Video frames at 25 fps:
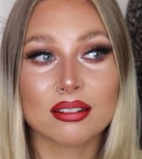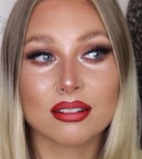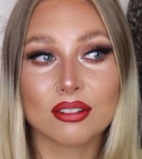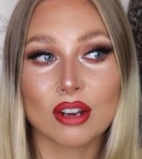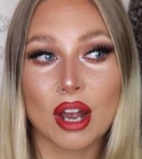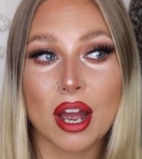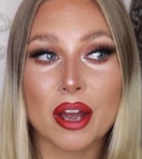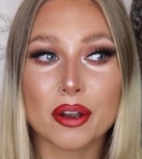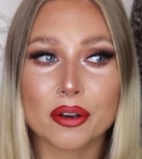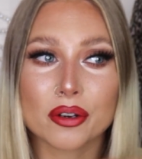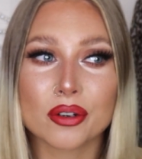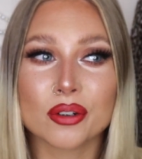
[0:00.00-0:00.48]

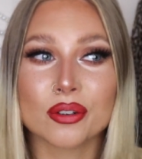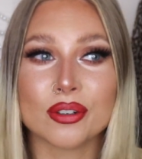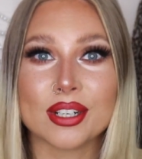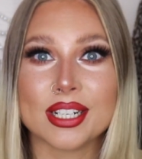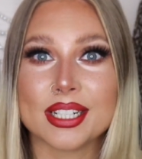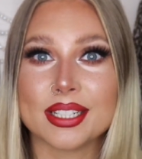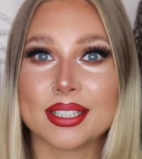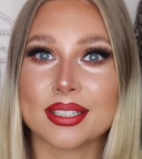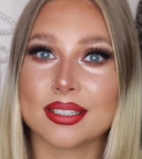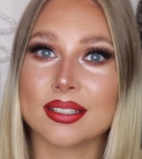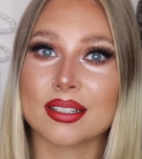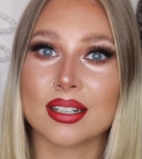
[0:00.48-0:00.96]
cut
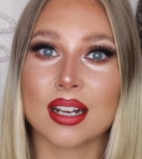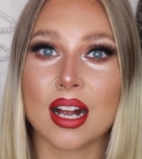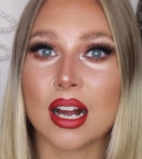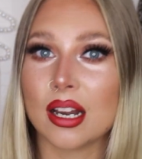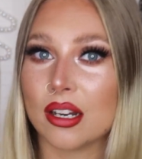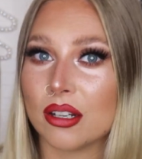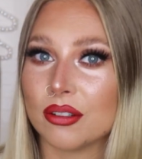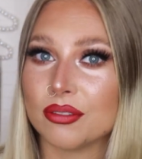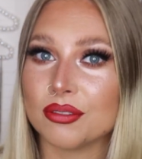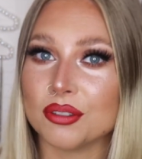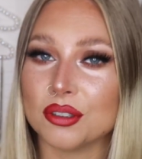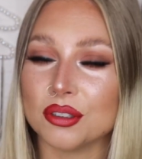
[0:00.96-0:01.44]
crease
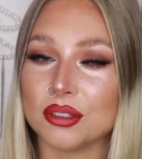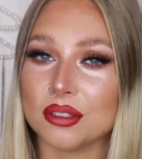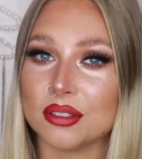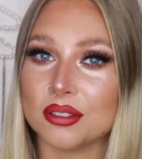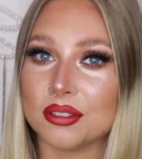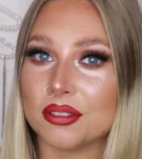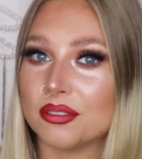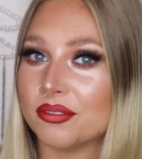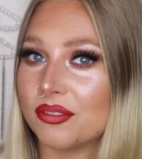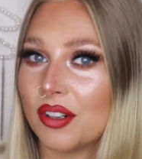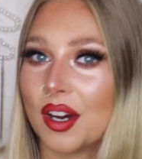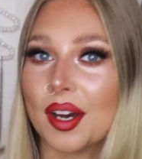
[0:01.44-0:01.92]

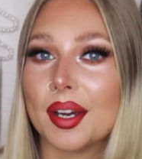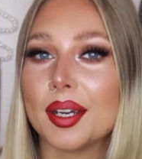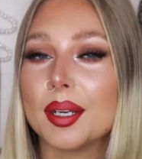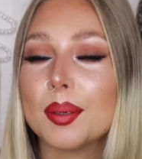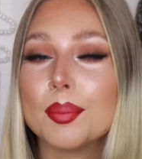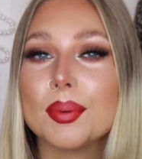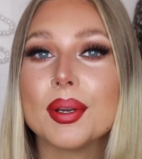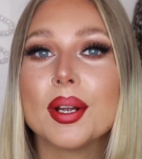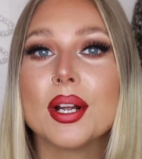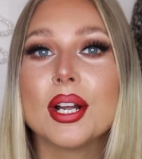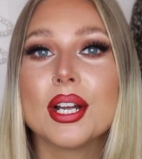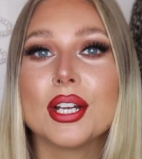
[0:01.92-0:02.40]
colourful
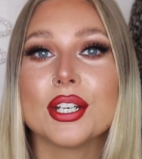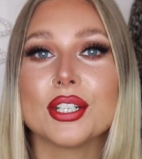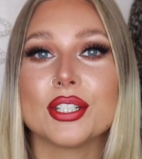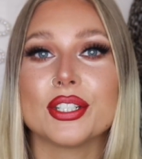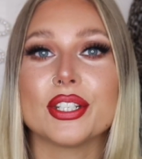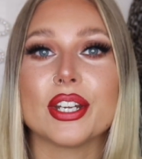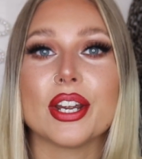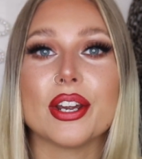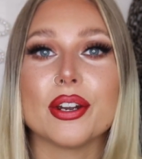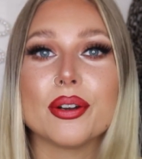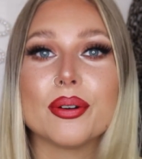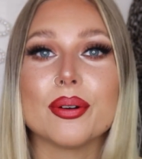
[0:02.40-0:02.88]
vibe,
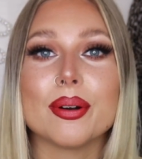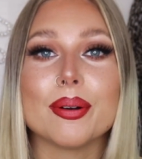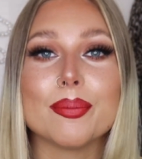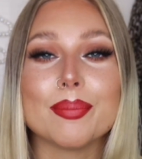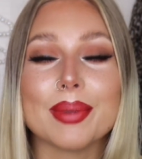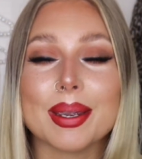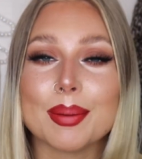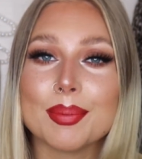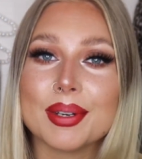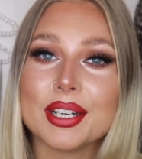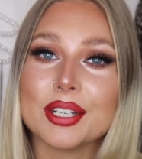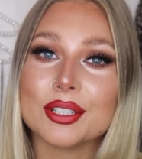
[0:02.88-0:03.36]
so
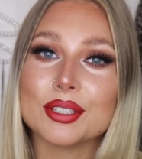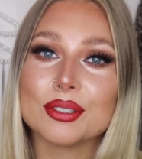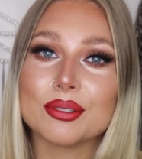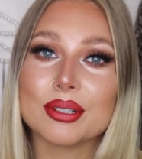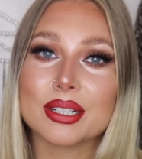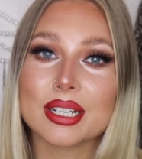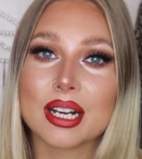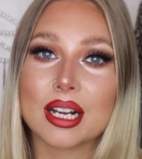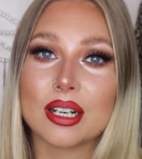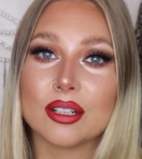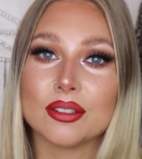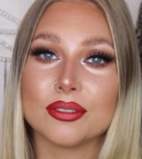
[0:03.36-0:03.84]
maybe I'll do
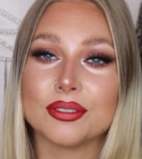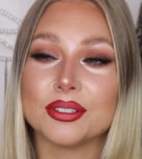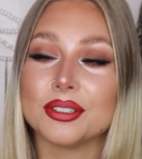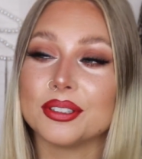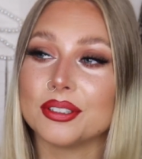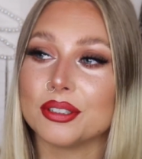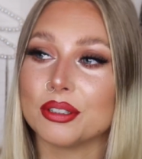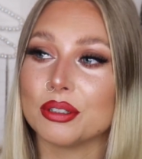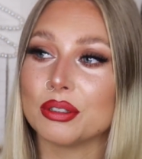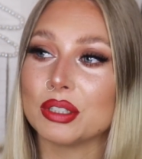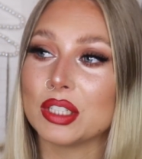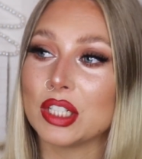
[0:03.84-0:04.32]
a
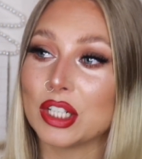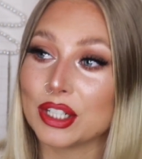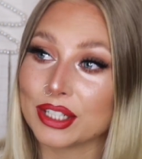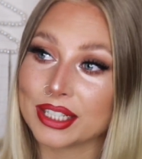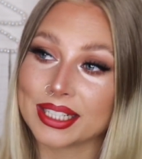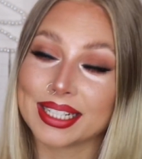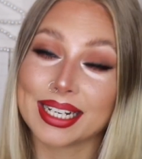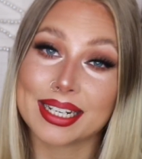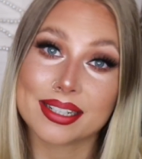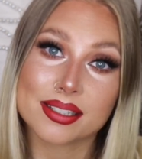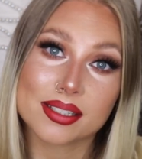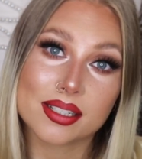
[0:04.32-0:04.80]
colourful
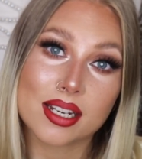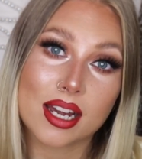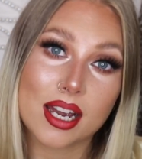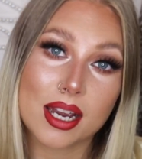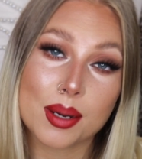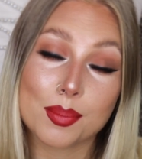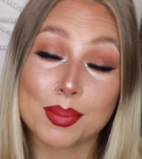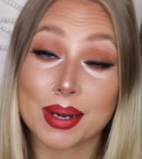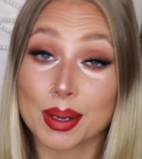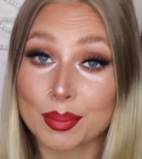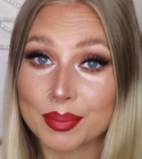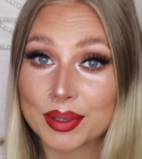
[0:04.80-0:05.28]
look next
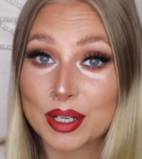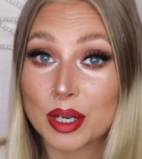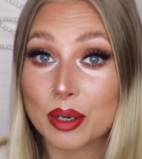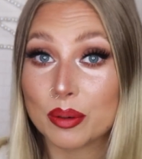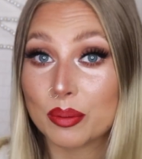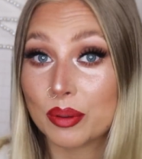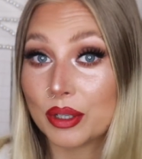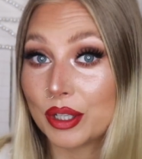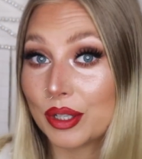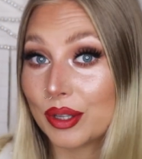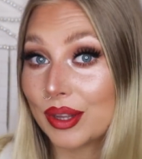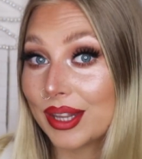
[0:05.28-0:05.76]
time. Let me know
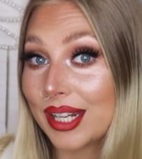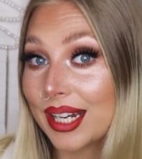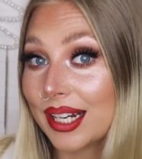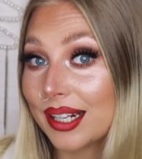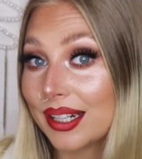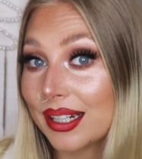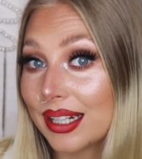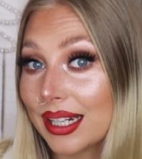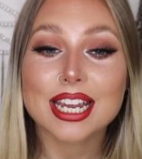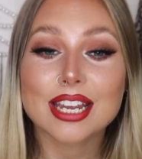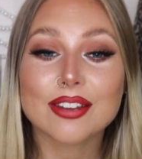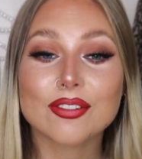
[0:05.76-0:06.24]
what you
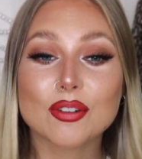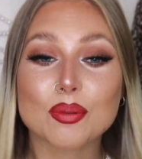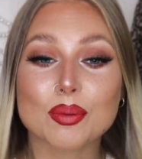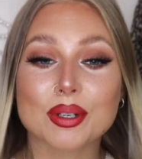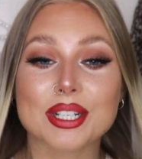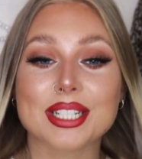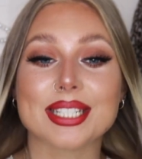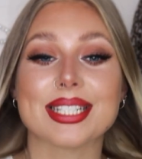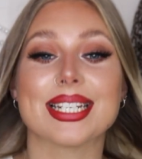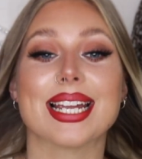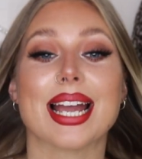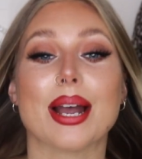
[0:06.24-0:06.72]
think. If you
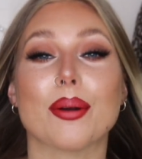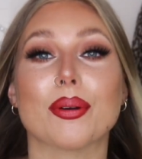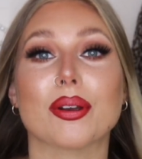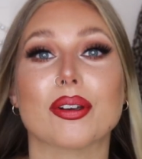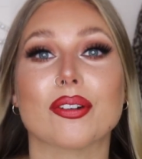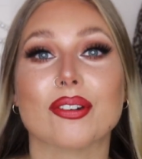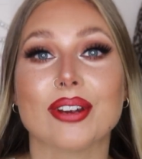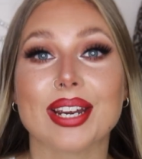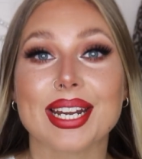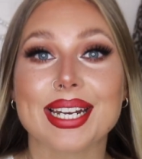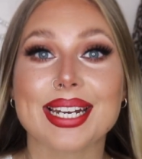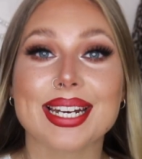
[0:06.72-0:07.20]
want to see how
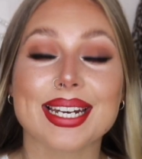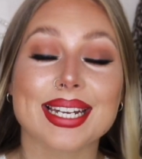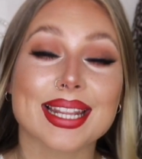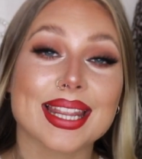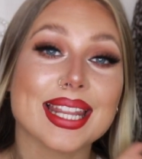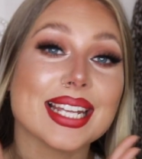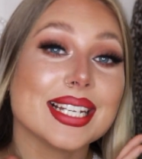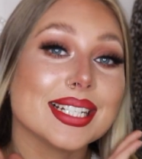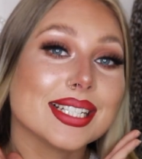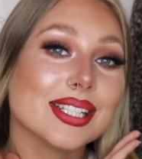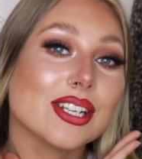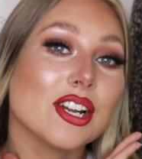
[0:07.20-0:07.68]
I created
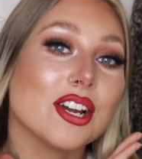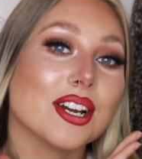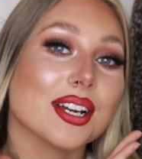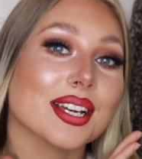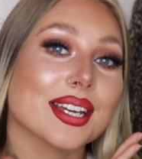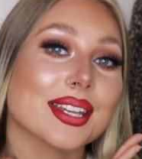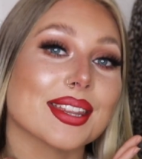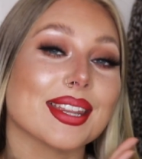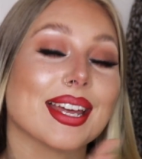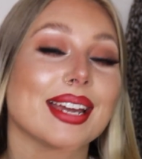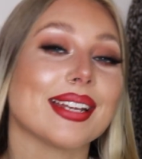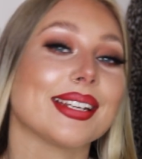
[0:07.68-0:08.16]
this
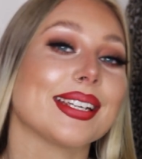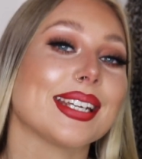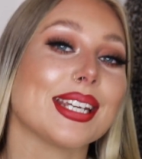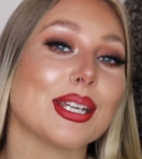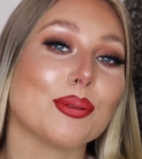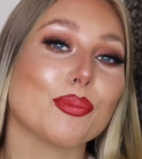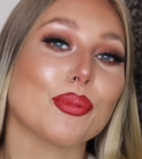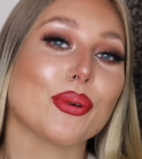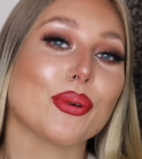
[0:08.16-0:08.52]
look, then keep